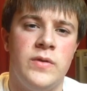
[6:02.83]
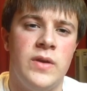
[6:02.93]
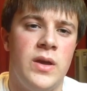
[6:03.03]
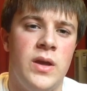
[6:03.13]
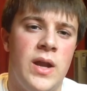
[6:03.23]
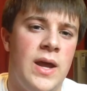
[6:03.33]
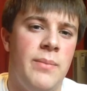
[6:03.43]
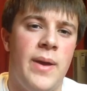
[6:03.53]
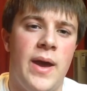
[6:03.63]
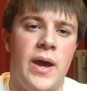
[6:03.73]
say, an
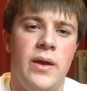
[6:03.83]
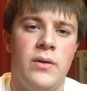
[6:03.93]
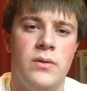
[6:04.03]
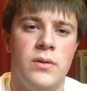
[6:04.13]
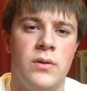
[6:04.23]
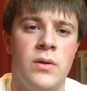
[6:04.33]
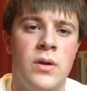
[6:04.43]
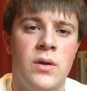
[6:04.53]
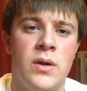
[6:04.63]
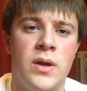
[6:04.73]
iPad or
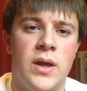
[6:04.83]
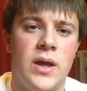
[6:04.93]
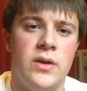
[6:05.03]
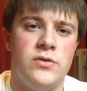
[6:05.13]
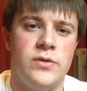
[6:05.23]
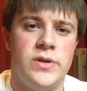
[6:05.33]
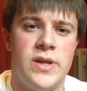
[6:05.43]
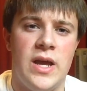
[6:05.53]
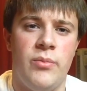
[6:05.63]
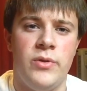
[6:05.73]
Android
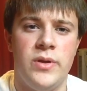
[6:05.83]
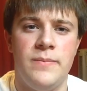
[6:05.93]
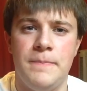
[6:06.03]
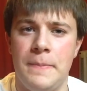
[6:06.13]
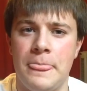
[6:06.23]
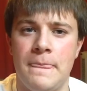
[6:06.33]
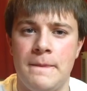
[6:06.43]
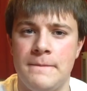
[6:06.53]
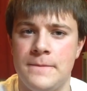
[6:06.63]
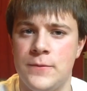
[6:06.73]
tablet.
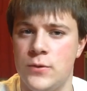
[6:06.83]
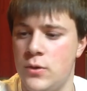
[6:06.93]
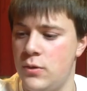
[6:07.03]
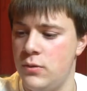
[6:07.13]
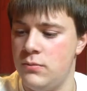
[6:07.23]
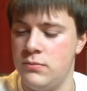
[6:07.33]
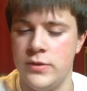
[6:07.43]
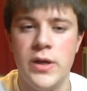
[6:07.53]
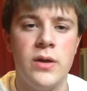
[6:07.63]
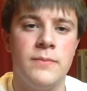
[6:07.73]
So,
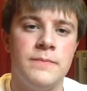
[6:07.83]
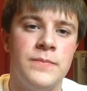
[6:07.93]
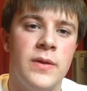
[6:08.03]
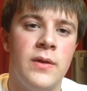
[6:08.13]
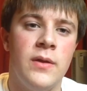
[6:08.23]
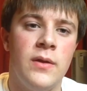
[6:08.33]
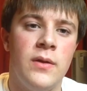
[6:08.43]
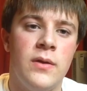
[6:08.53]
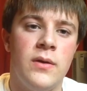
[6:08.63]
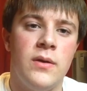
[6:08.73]
yeah.
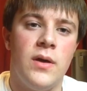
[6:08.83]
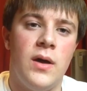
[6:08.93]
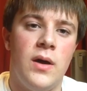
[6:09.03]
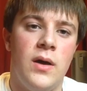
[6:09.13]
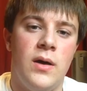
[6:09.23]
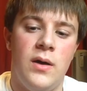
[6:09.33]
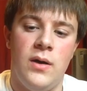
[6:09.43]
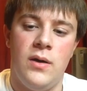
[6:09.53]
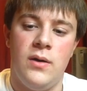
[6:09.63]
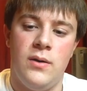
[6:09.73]

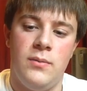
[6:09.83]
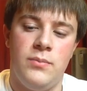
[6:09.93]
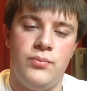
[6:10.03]
Uh,